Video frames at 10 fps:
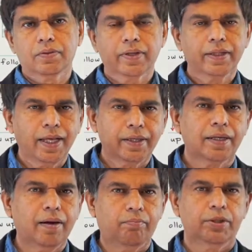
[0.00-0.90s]
Okay, that
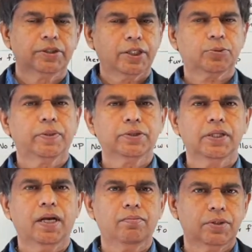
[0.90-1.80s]
numbers, expressing
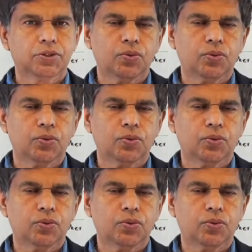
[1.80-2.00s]
in numbers,